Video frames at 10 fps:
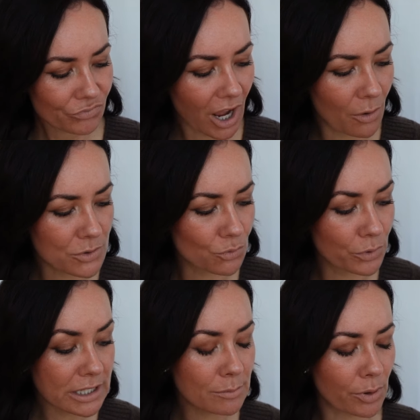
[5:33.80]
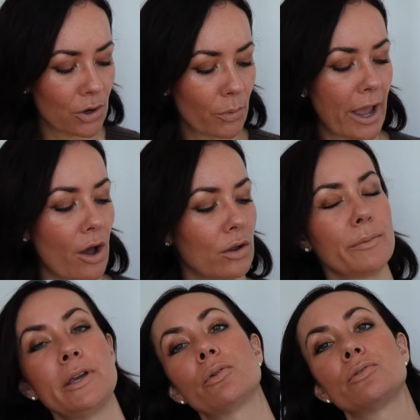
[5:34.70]
I was really blown away. Oh,
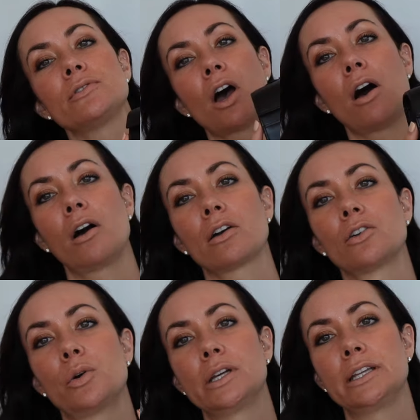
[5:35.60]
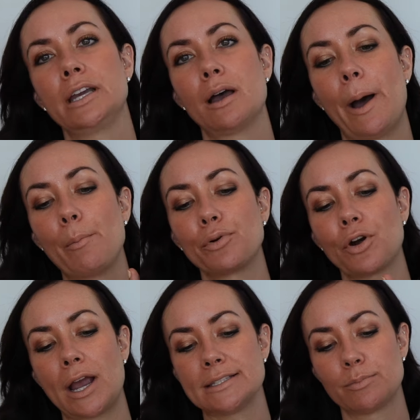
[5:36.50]
let me talk quickly about
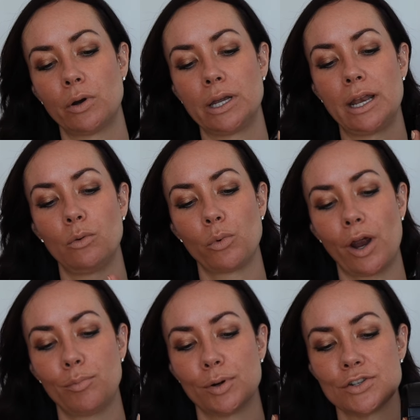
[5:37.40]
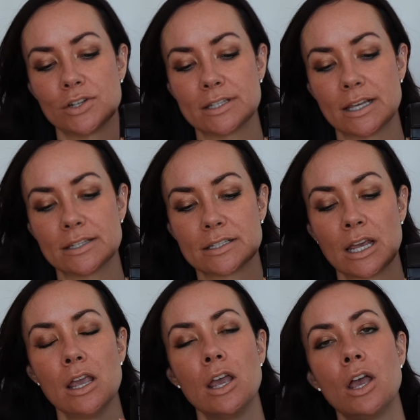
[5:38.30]
price point and where I purchased this.
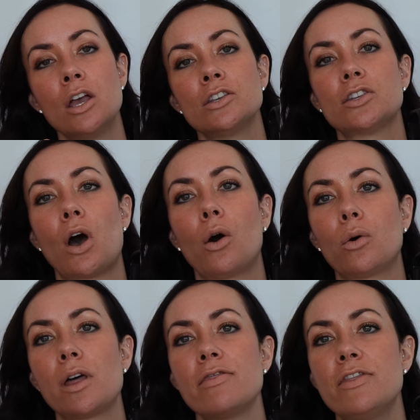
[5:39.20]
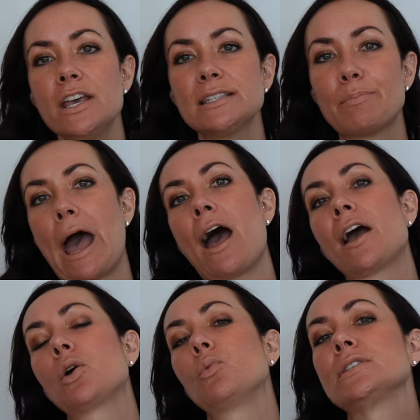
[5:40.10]
So this
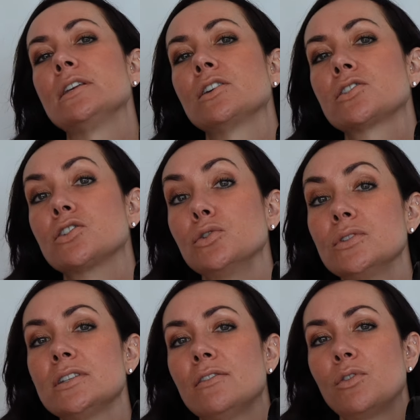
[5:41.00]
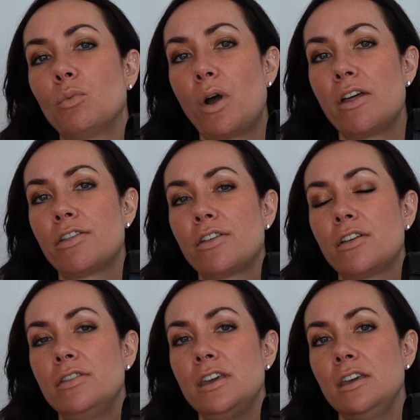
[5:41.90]
bag was an exclusive with
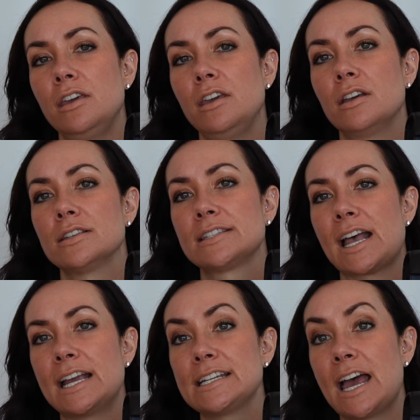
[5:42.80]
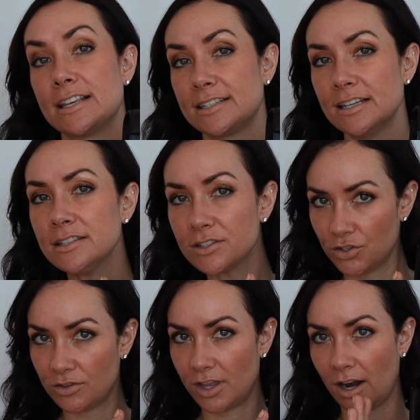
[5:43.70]
the site
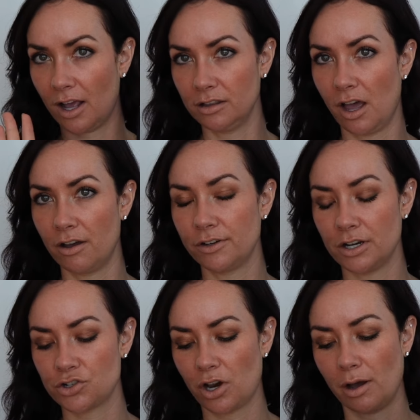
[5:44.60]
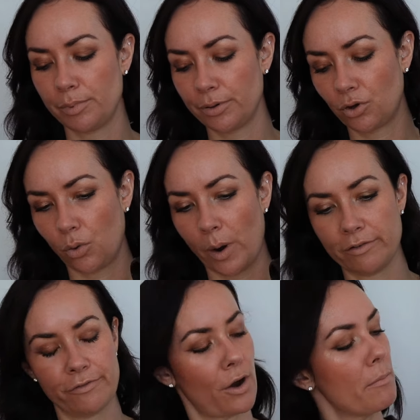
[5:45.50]
Essence that I love and I shop quite a
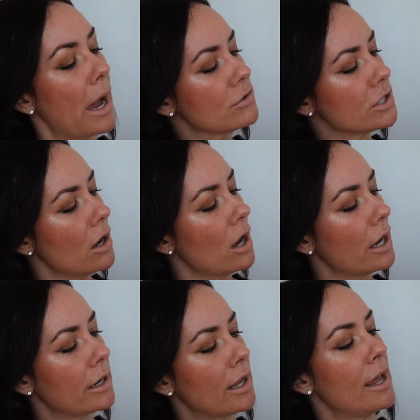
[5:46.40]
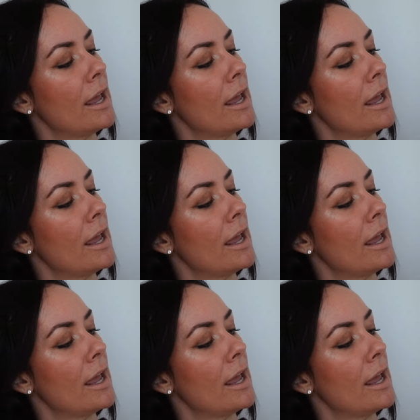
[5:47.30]
fair amount on.